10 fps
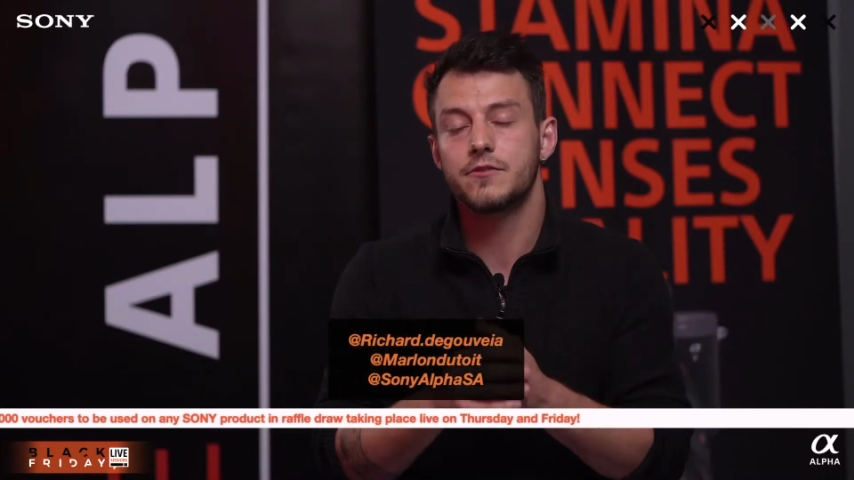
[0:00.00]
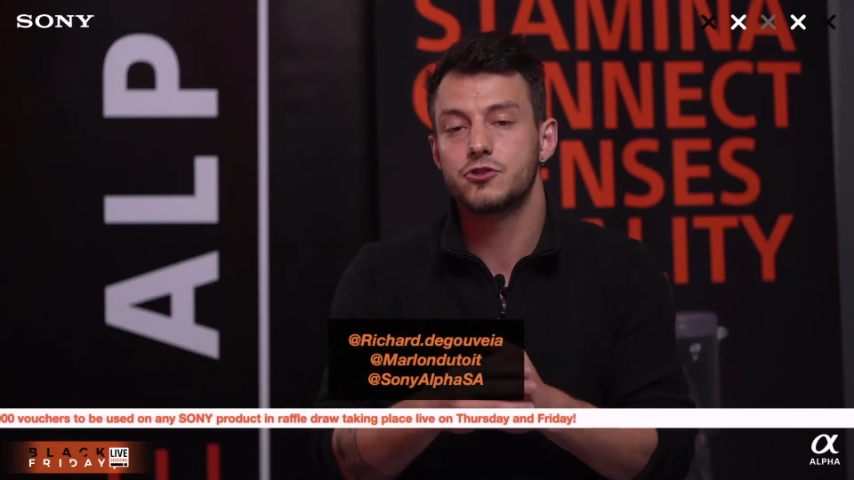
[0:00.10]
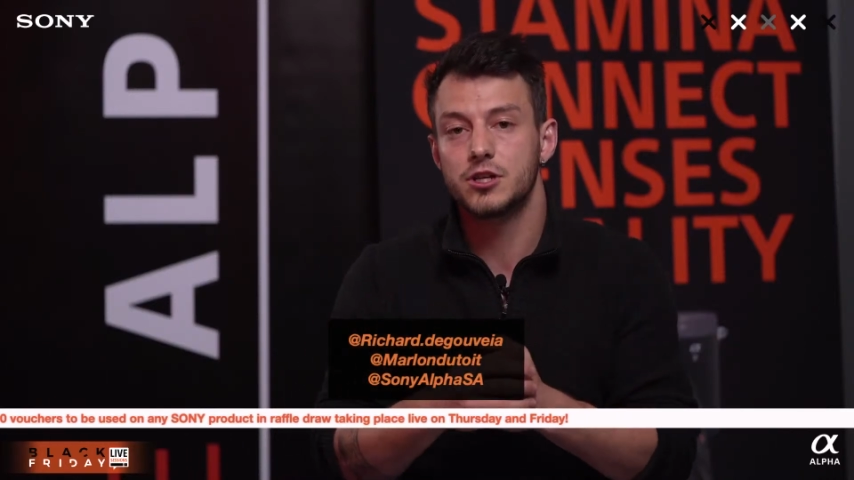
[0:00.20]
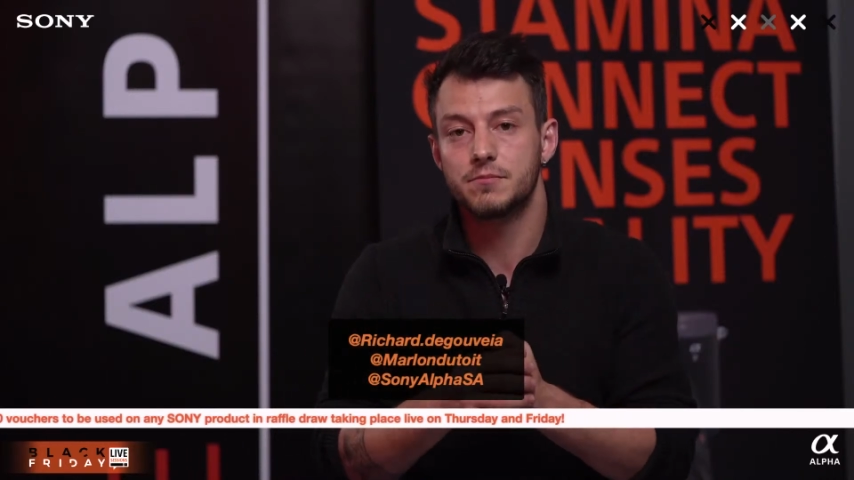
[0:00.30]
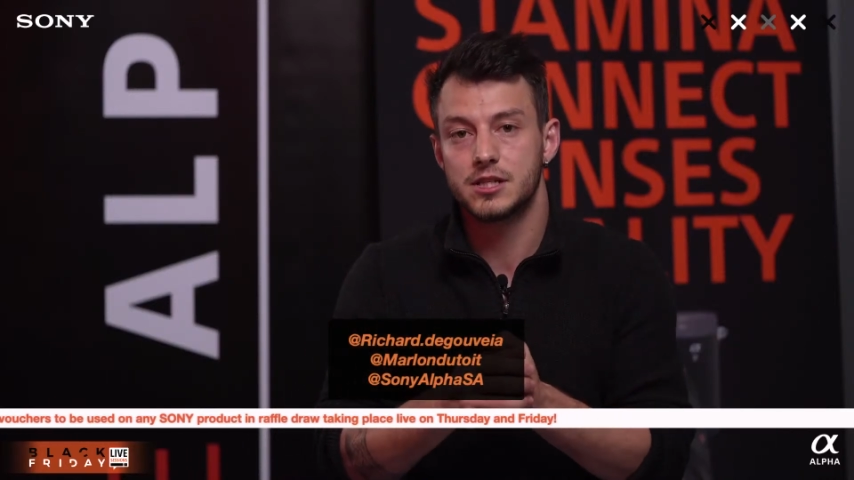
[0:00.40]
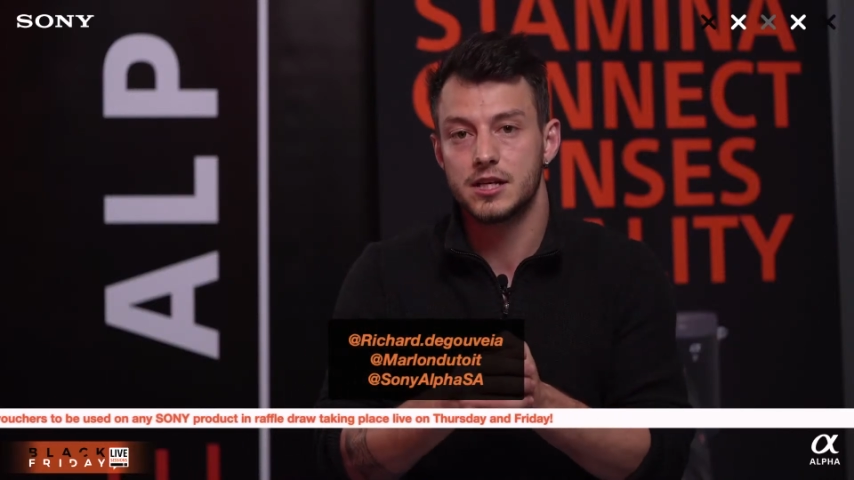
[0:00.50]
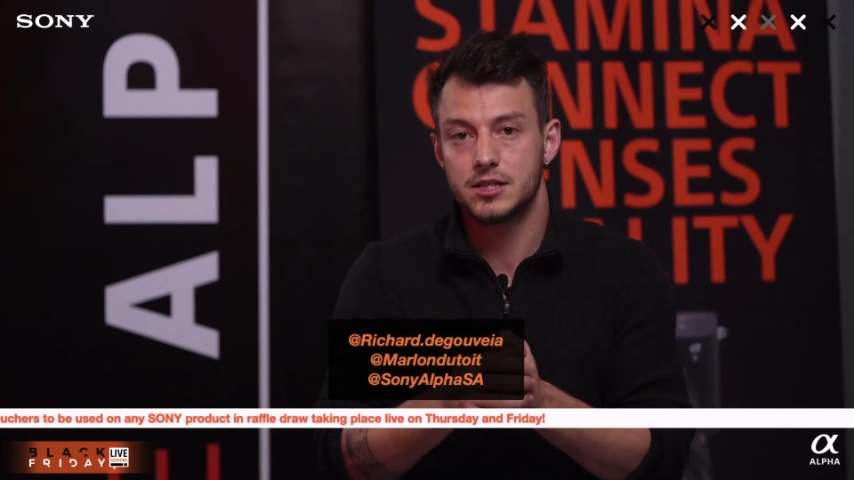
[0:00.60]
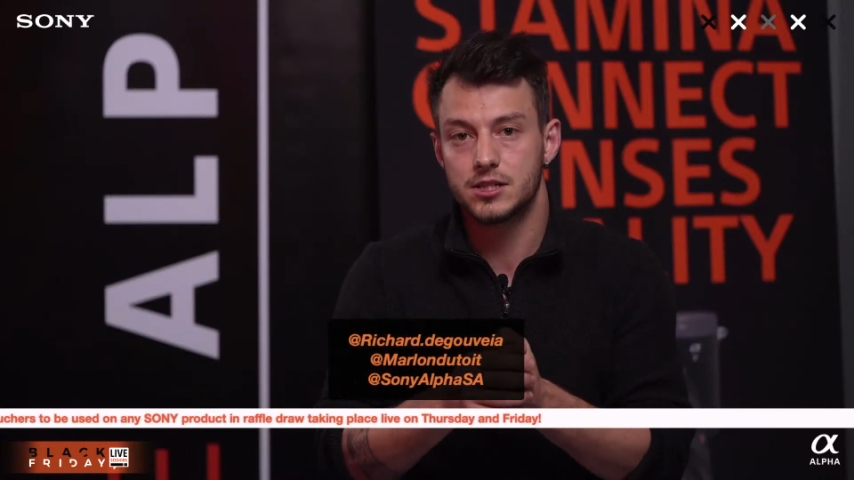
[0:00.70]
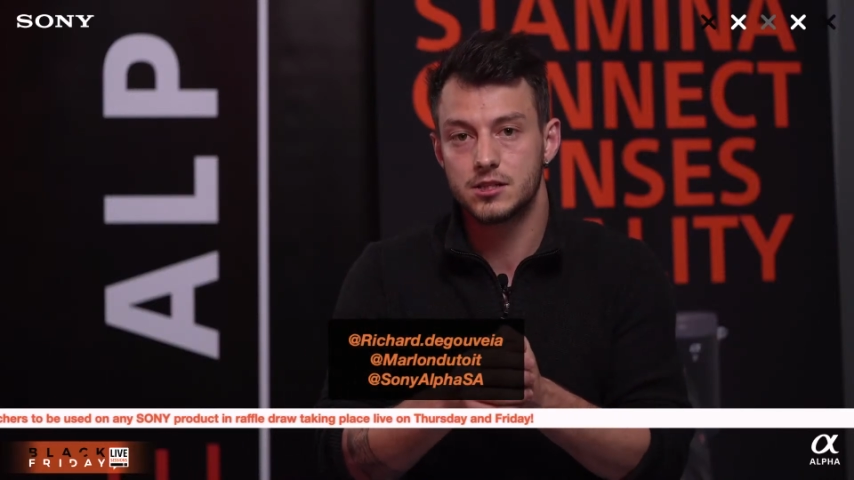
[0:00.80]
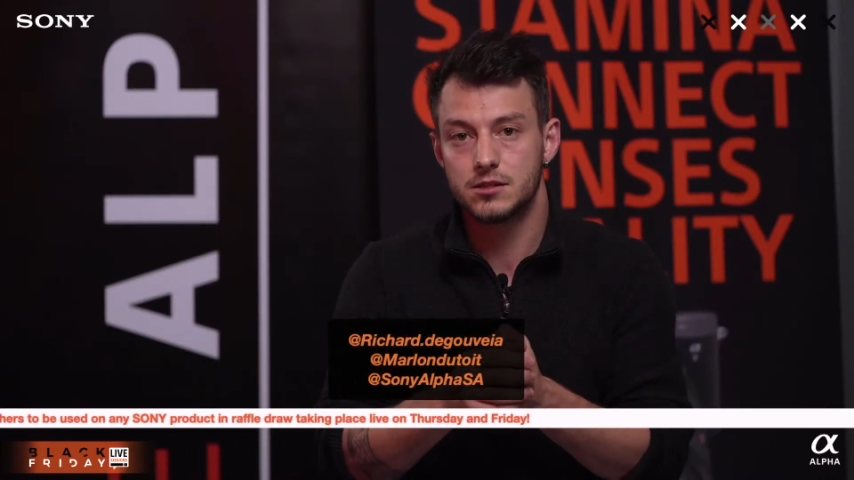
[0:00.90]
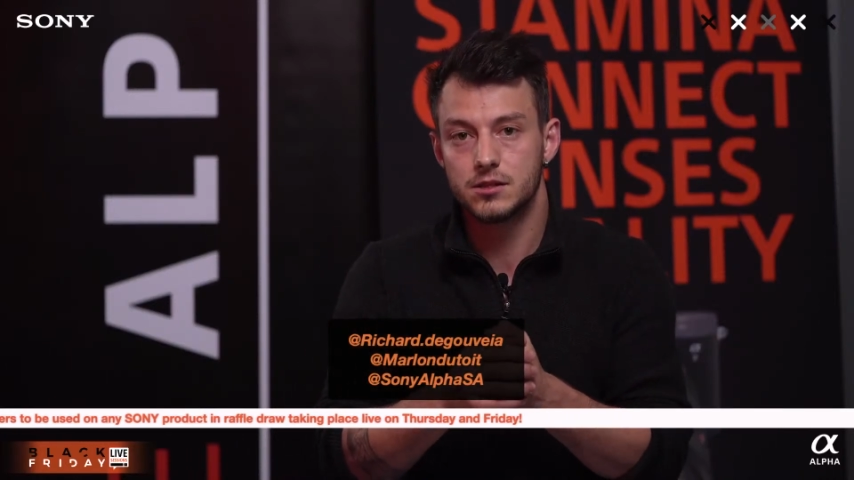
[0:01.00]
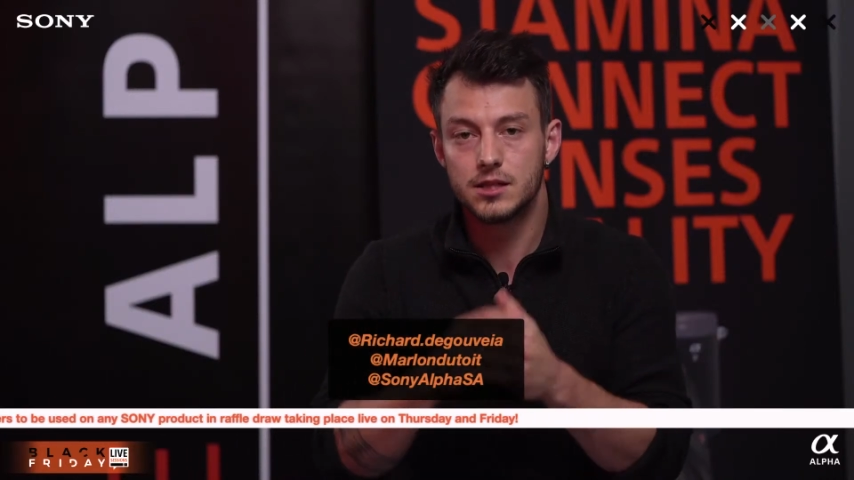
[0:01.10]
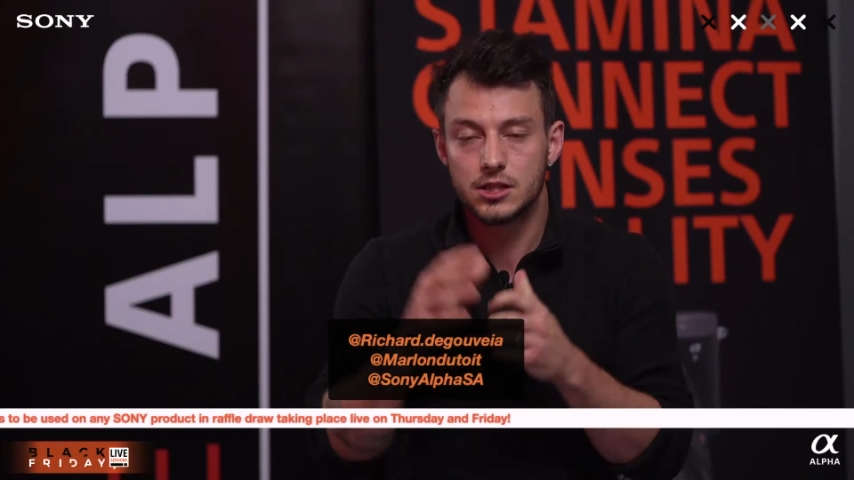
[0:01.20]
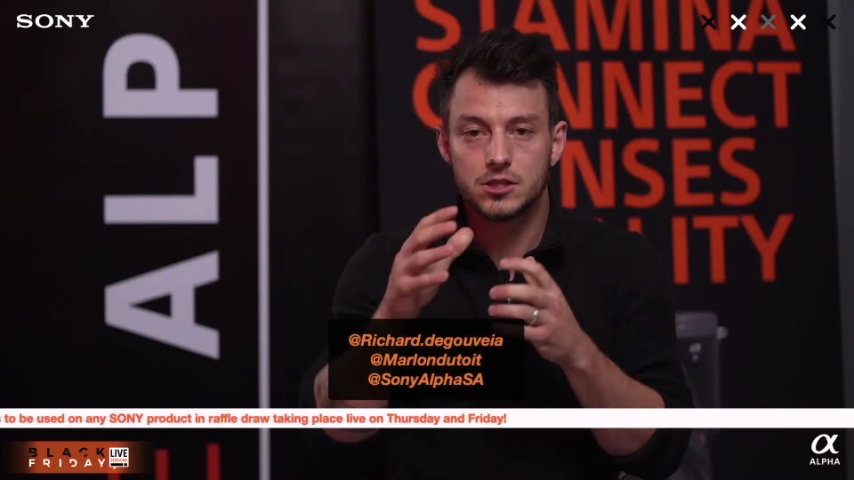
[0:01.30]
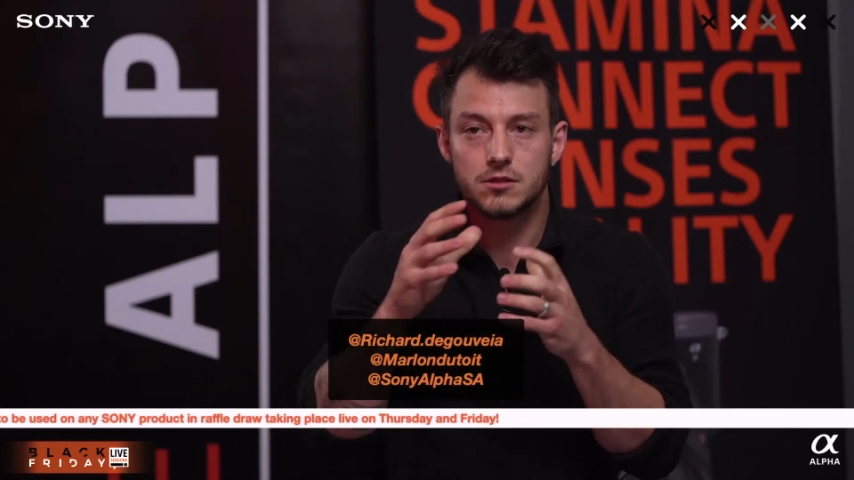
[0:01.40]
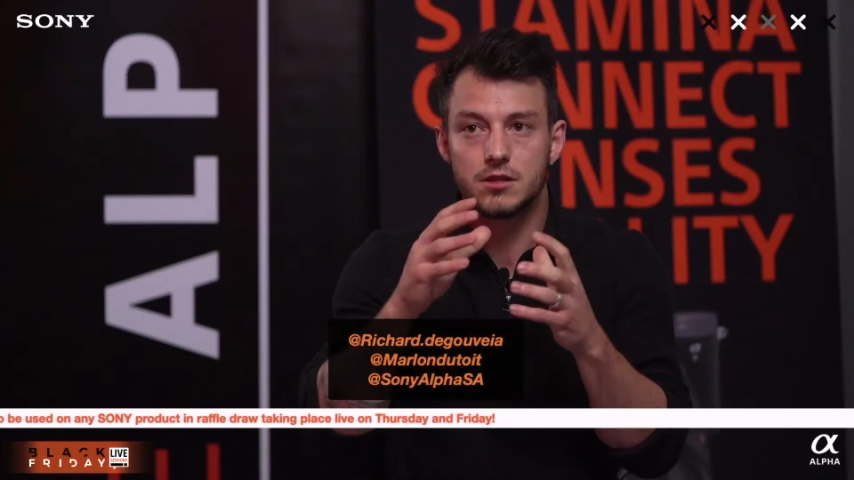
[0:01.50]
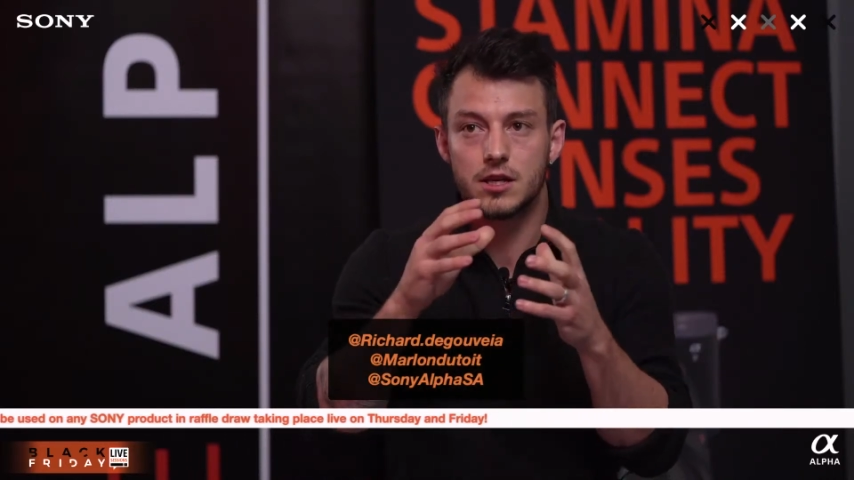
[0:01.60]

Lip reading: in these live streams is